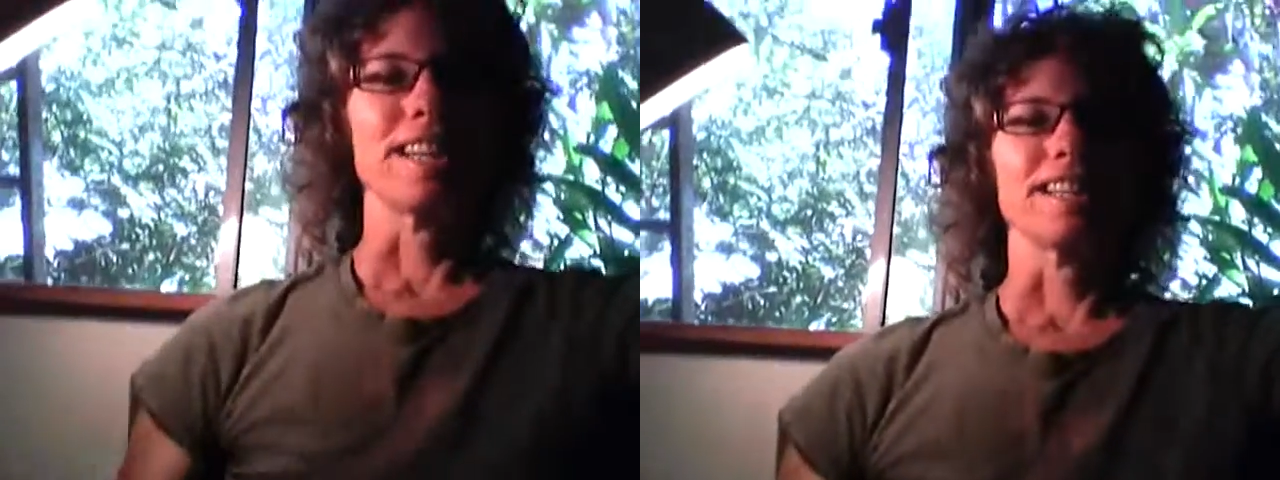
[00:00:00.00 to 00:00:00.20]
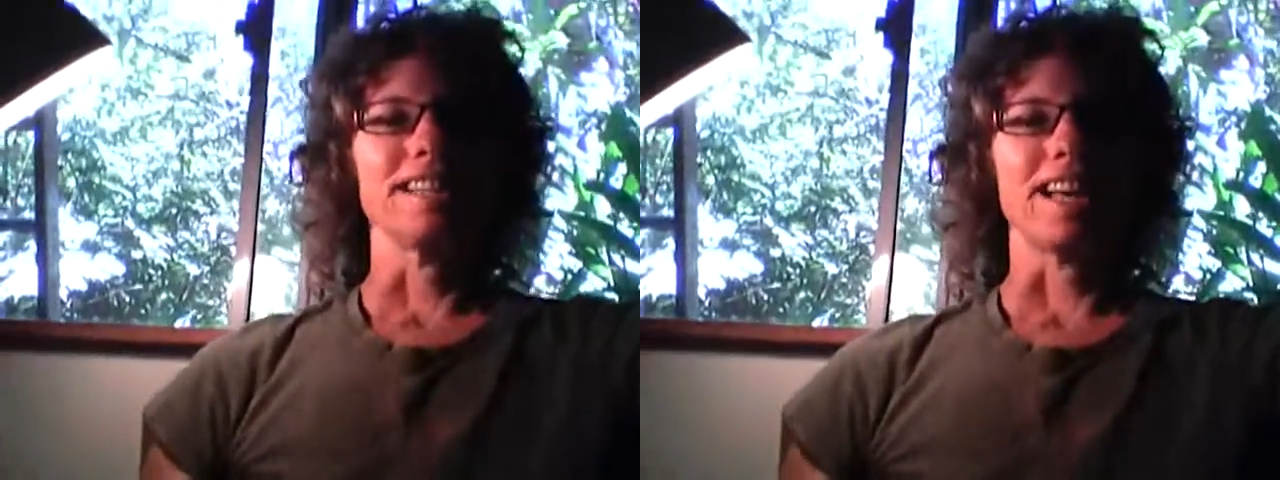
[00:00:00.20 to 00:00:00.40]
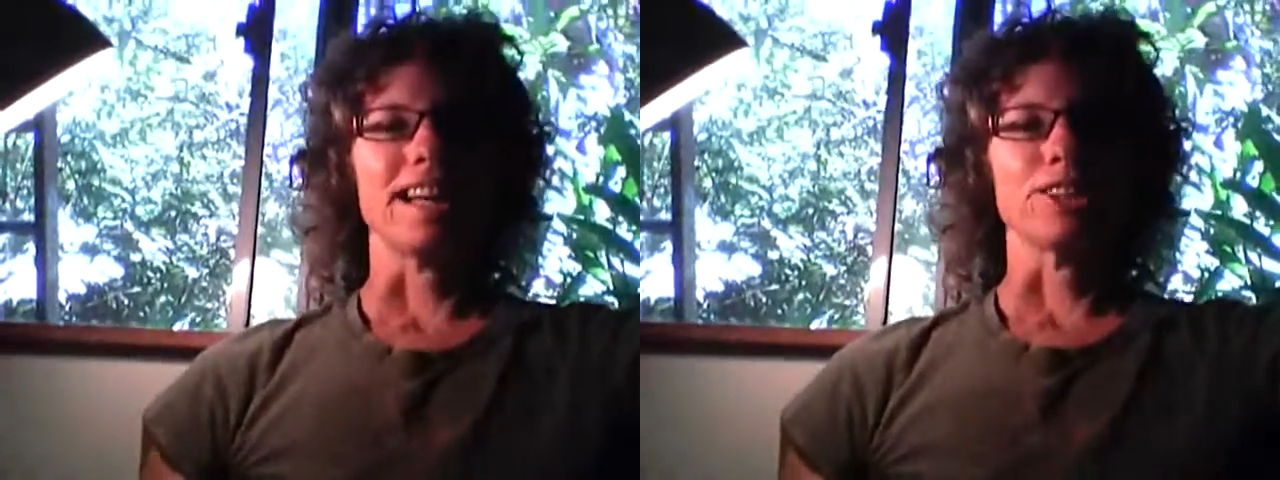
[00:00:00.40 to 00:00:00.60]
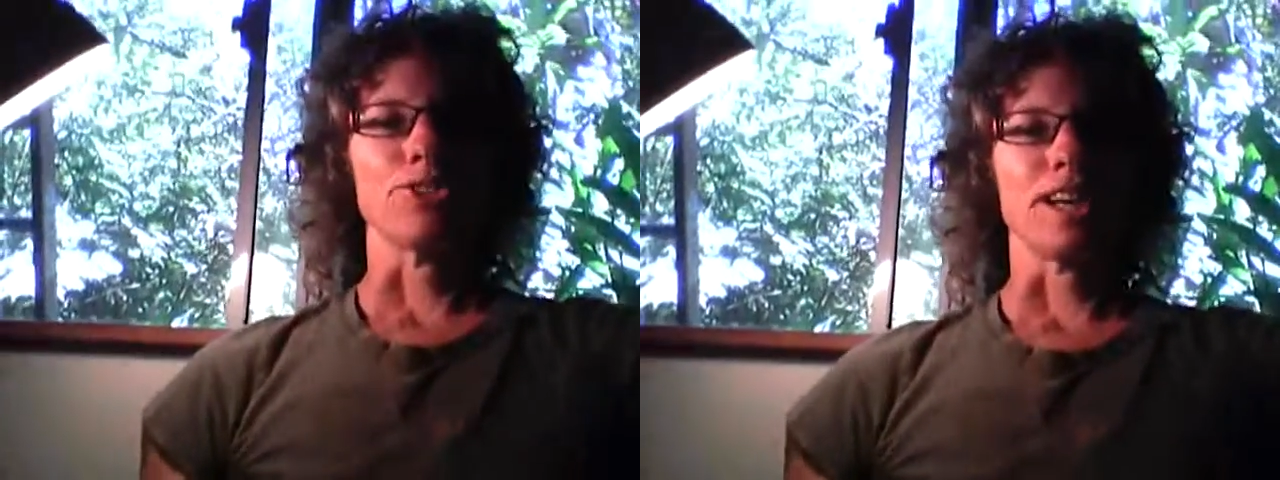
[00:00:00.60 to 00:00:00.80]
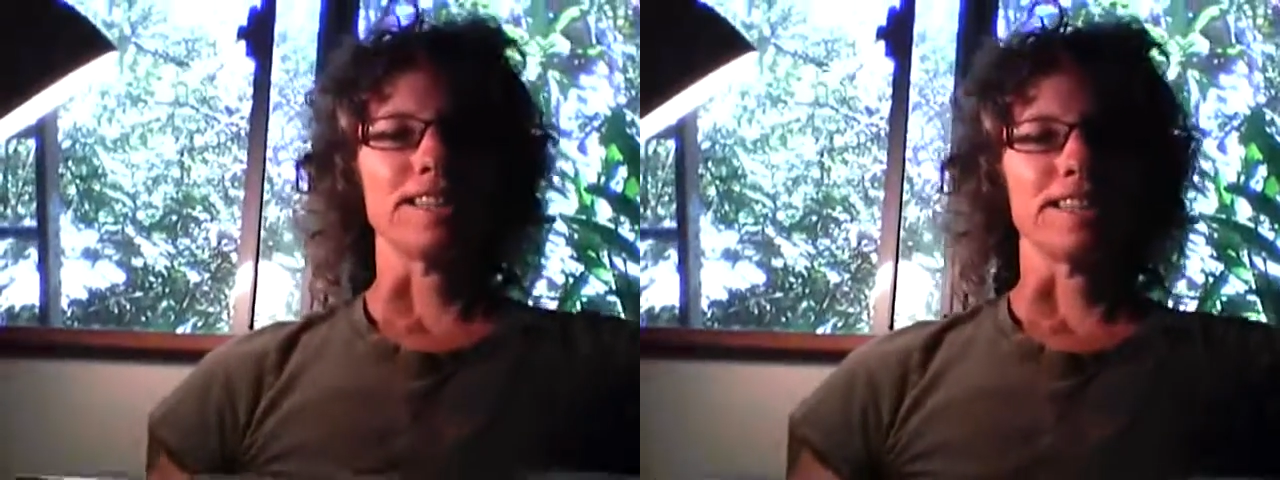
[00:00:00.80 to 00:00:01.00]
to get the lighting
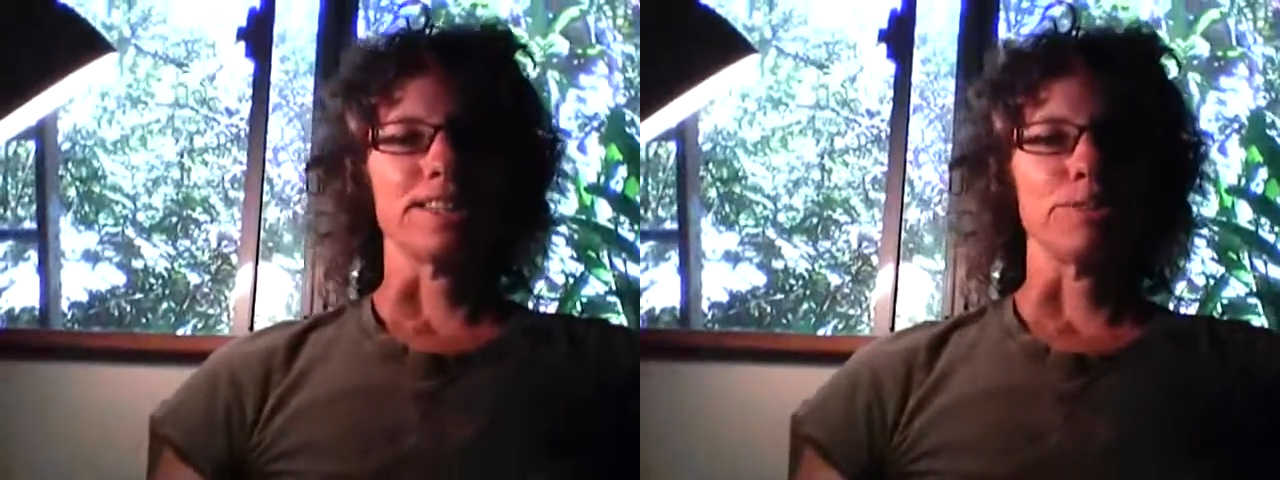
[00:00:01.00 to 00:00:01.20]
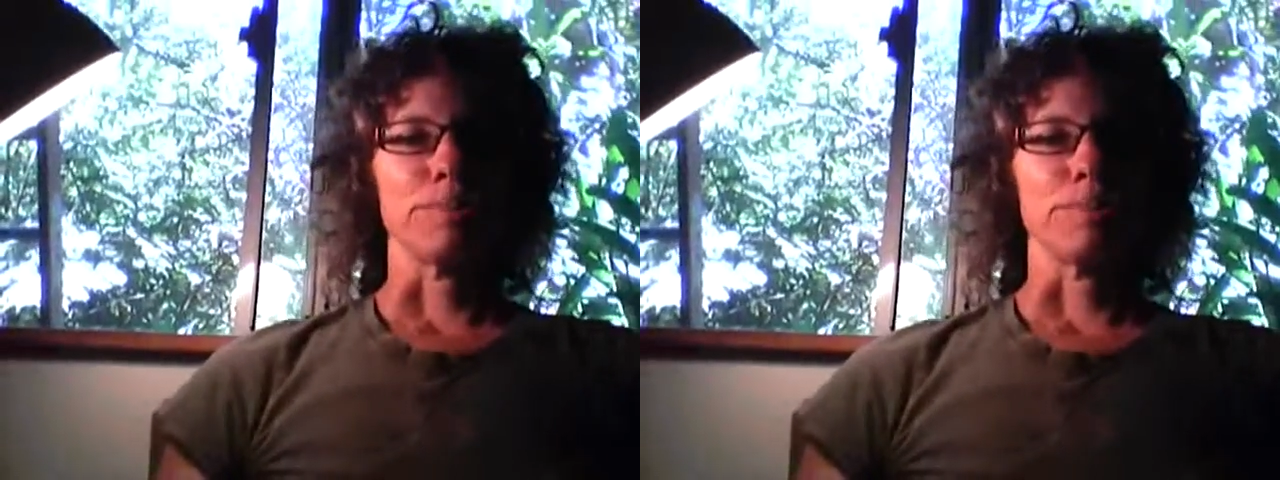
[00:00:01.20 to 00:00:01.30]
right here,